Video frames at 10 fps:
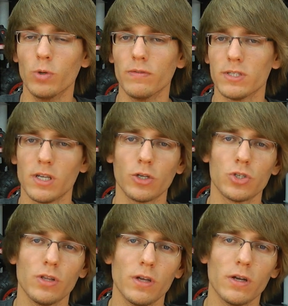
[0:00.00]
We have a
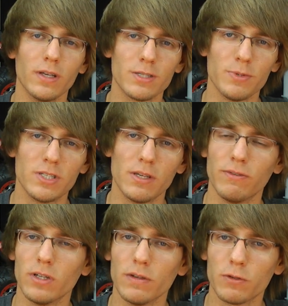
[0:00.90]
section in there
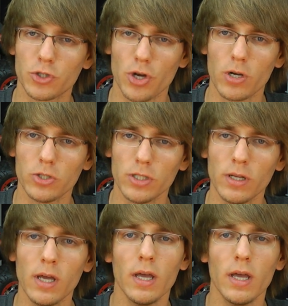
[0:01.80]
specifically for charging.